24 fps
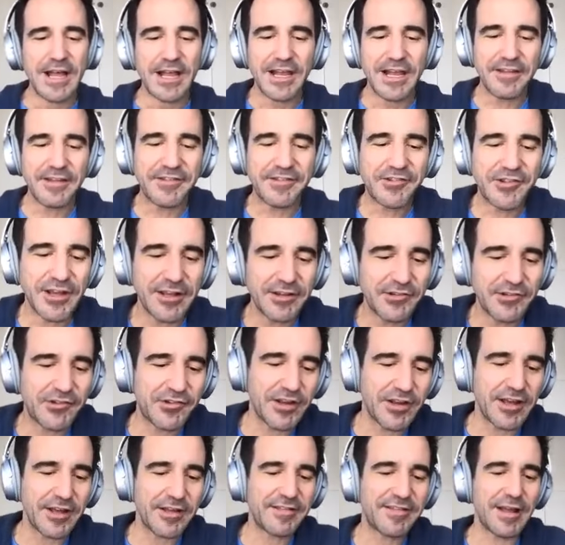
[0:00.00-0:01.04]
Let's
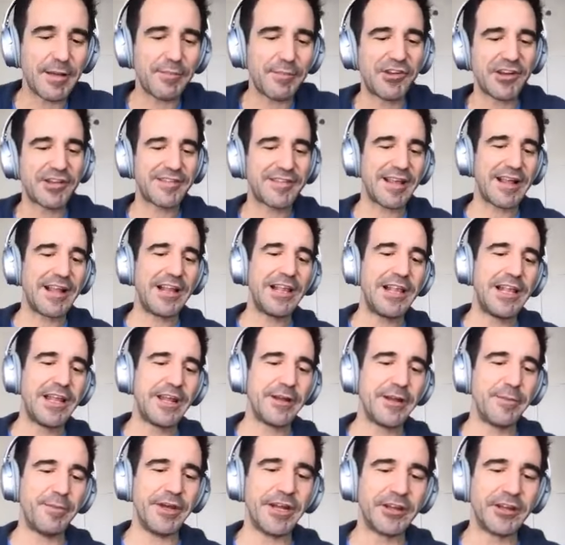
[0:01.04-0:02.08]
change subjects a
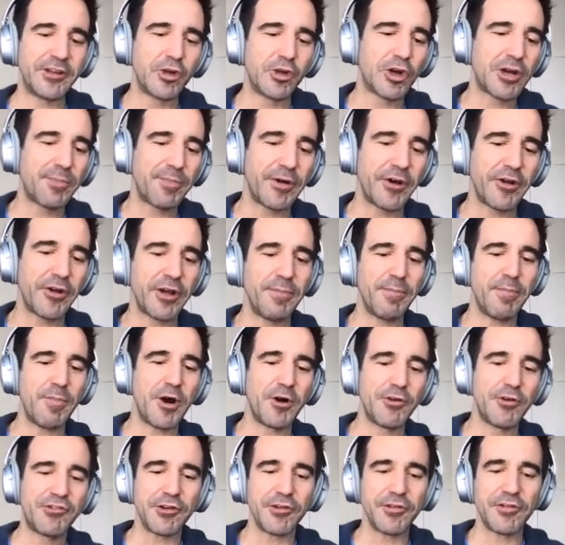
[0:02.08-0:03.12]
little bit and talk about
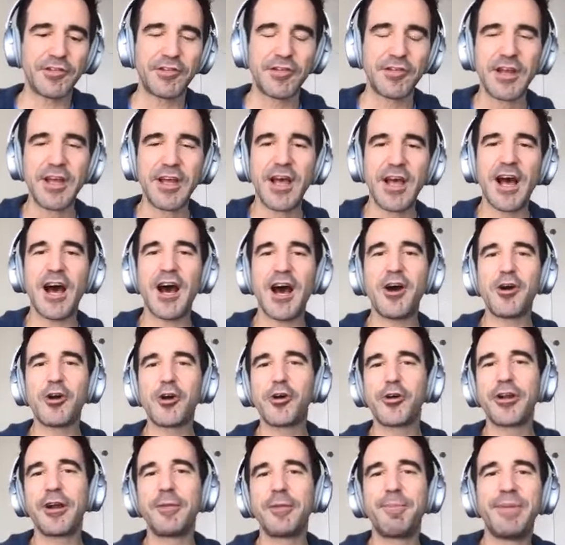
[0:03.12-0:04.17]
emotions. How
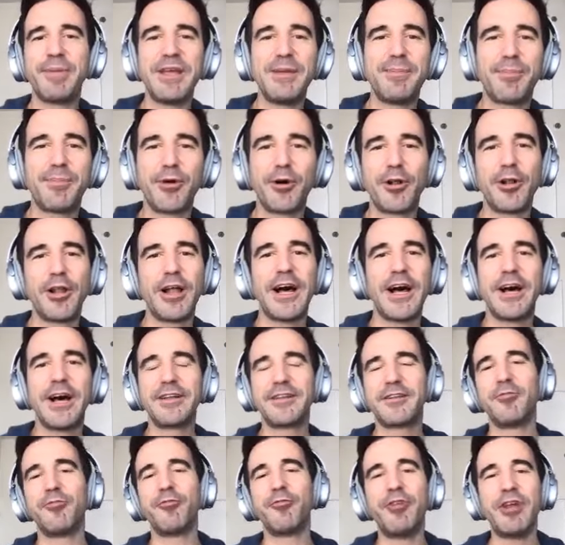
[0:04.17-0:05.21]
good are people at
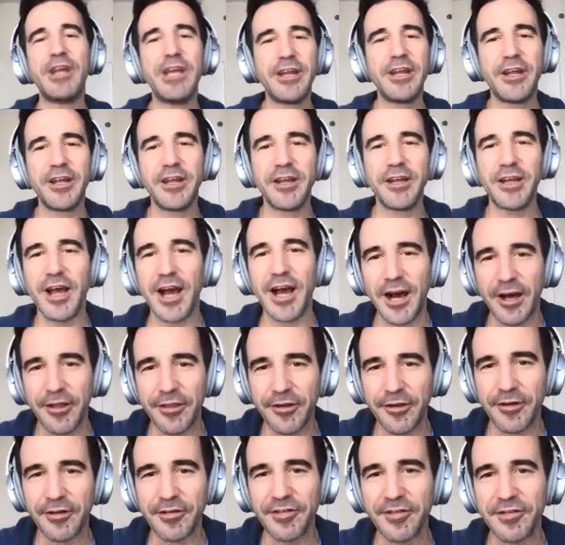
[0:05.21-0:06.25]
reading
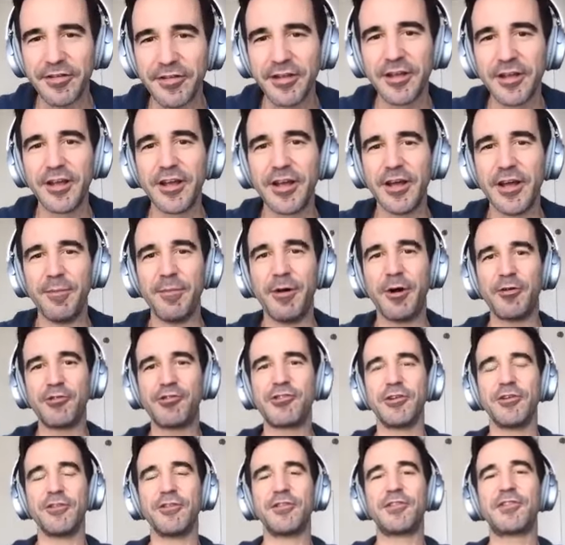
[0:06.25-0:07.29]
others'
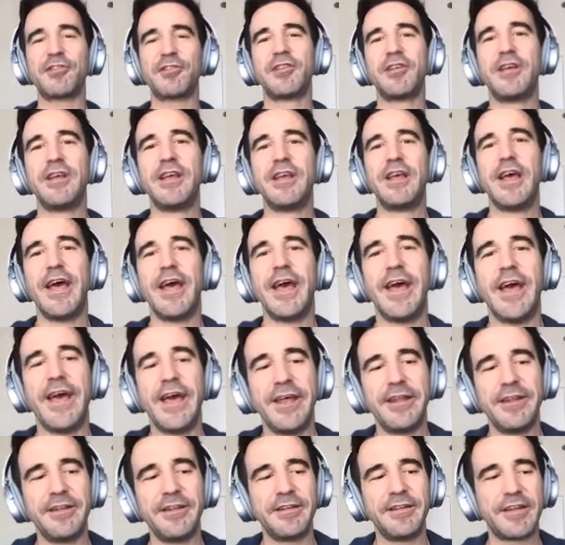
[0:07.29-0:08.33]
emotions?
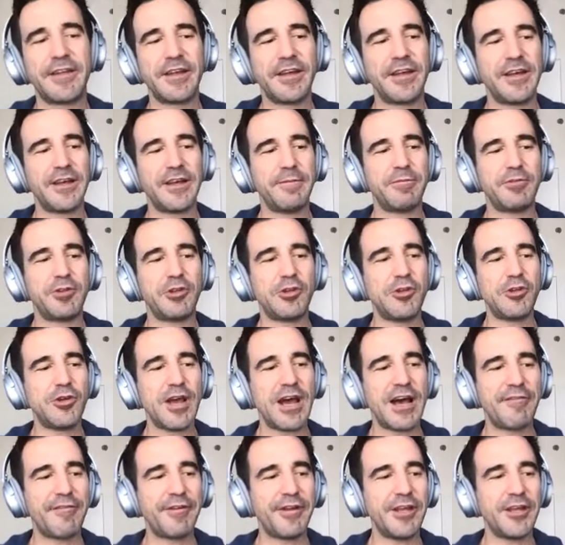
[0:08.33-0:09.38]
And do you
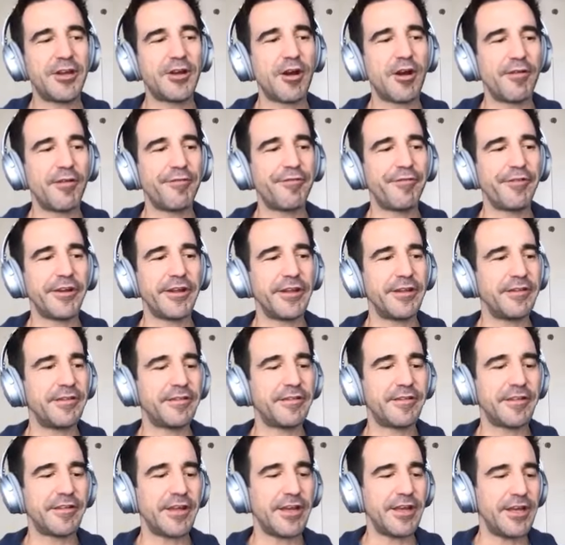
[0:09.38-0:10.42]
have any
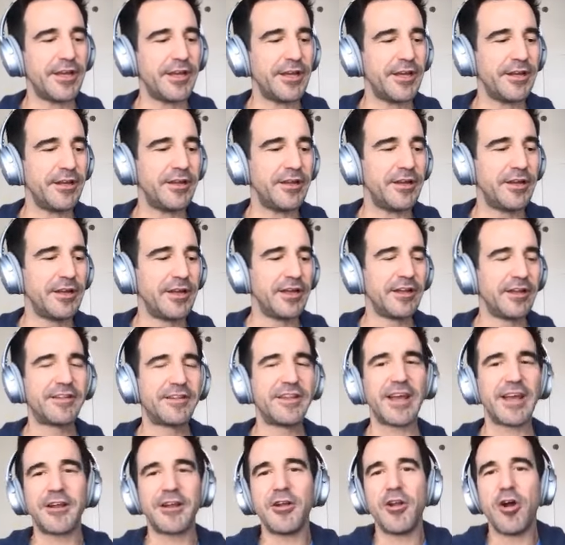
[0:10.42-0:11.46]
confidence in
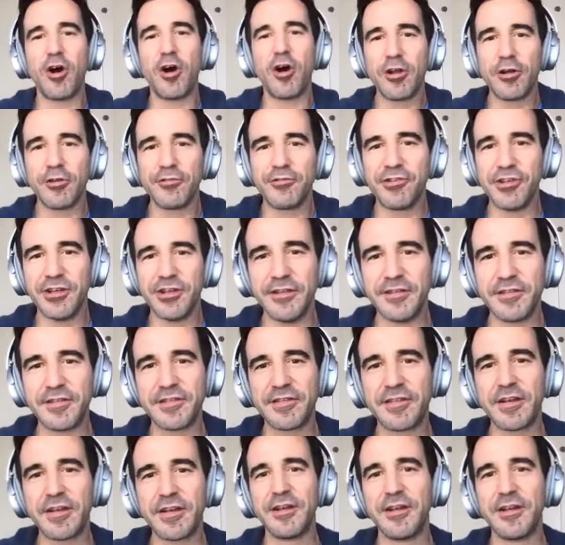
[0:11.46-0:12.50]

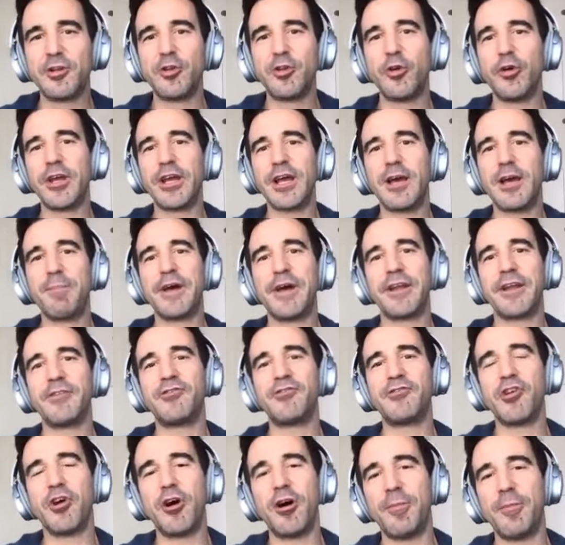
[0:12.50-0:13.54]
technologies doing a better
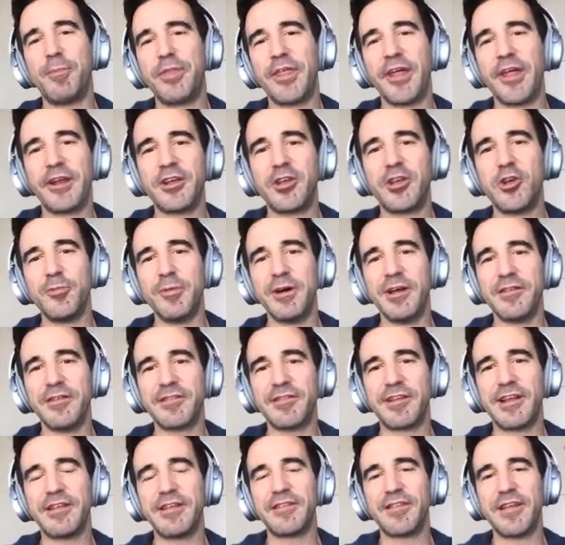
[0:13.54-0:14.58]
job than
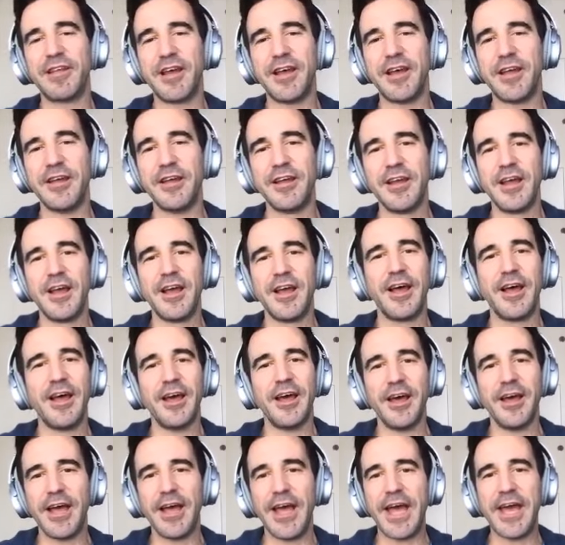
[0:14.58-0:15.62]
humans? Let's say
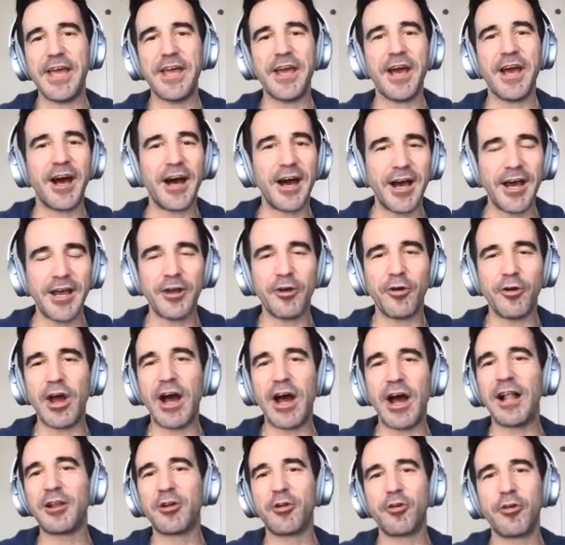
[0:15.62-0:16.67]
AI or
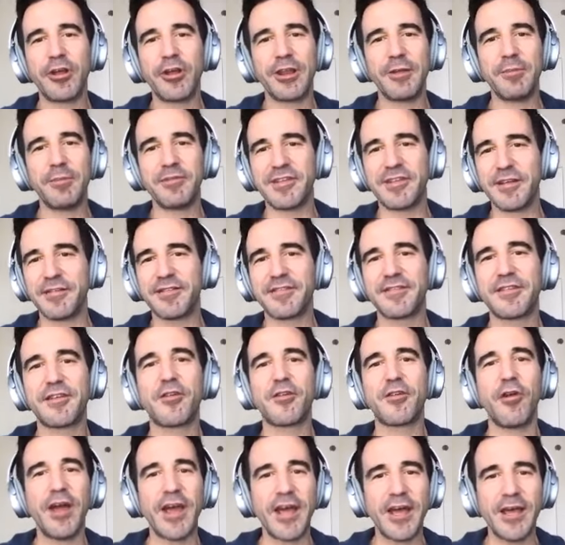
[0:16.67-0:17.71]
algorithms that
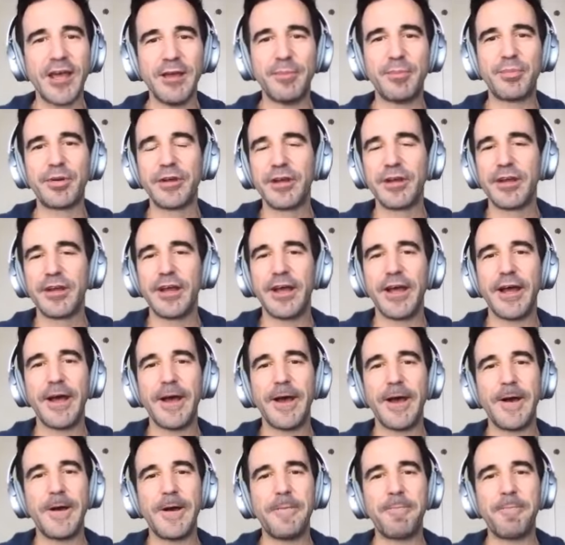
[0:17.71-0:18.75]
scrape
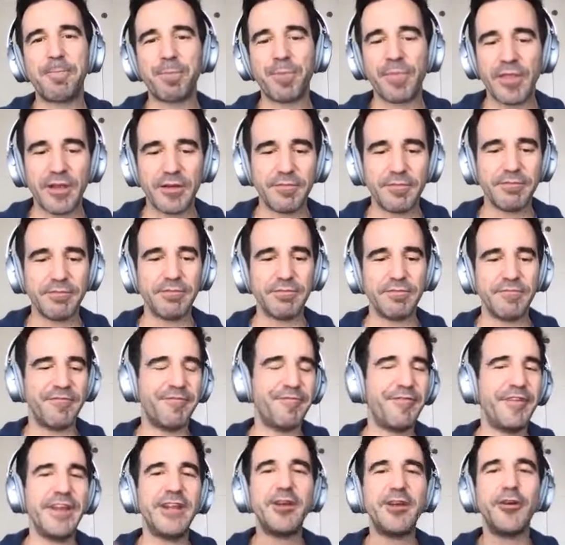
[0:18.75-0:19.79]

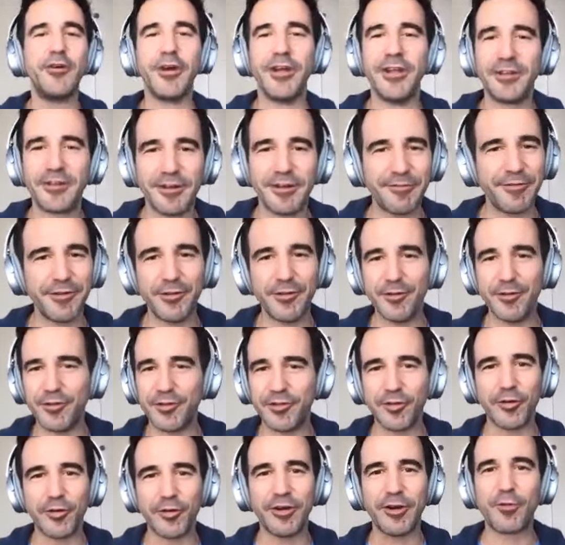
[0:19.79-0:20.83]
video
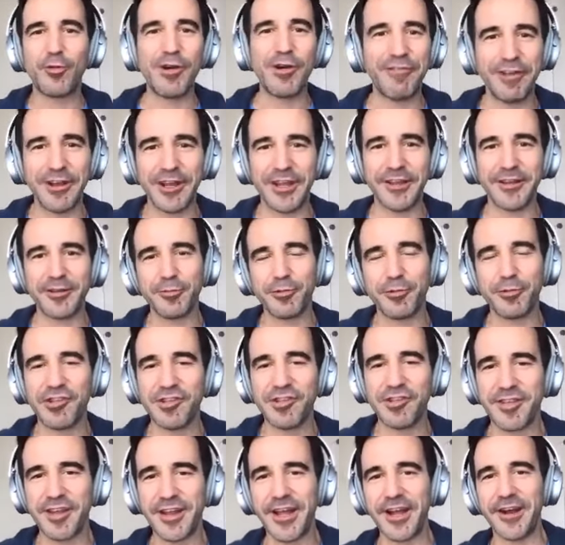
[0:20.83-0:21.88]
interviews or equivalent, which
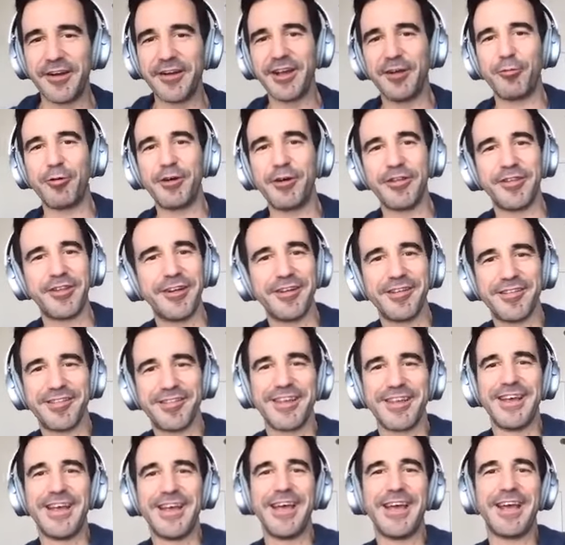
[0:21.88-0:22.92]
is an area where there's,
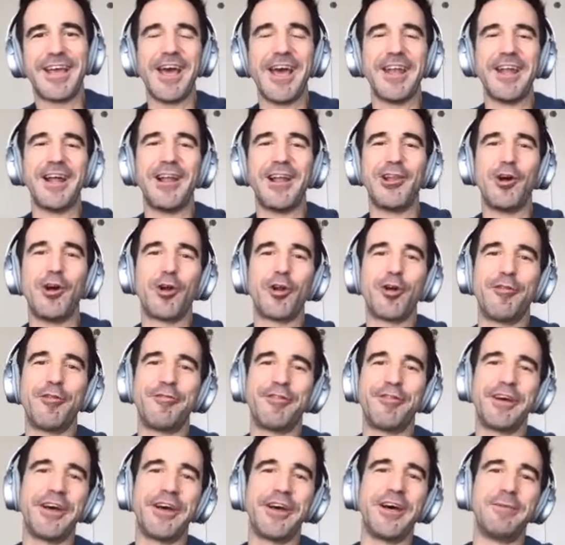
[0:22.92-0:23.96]
again, a lot
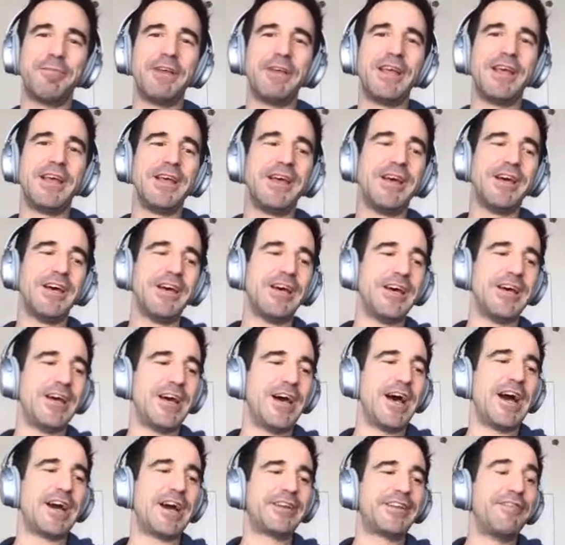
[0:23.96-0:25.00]
of
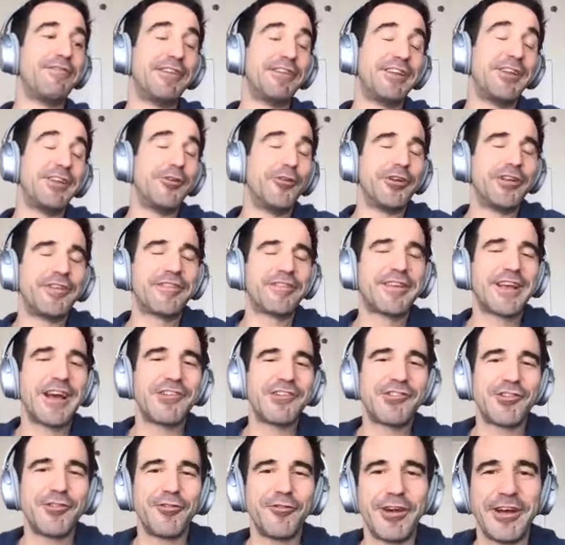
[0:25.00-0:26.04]
activity or
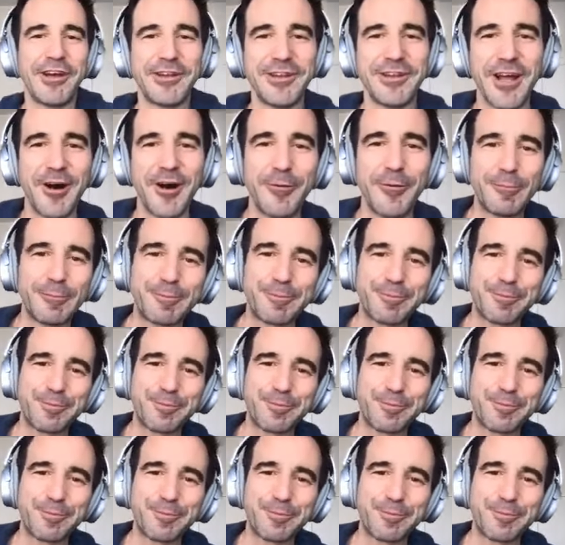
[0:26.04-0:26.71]
discussion right now.